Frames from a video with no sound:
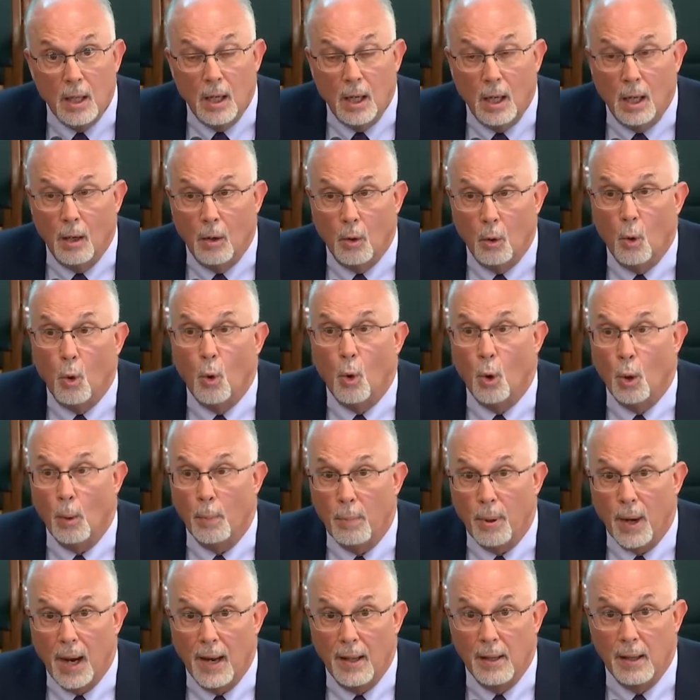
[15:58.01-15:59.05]
or
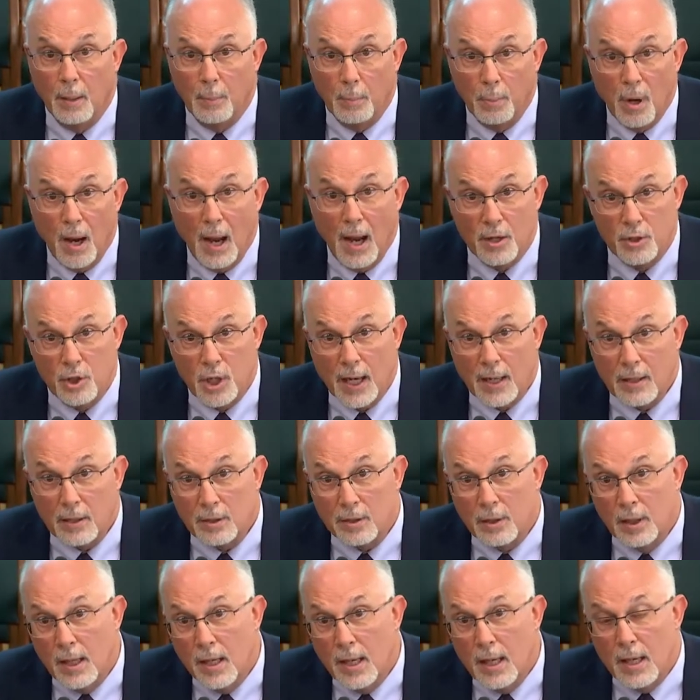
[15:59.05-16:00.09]
pilot
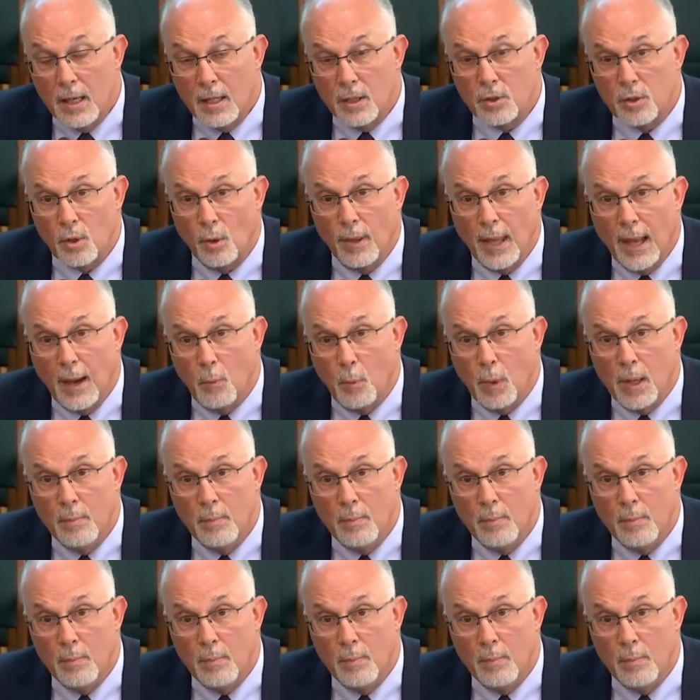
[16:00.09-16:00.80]
projects so that we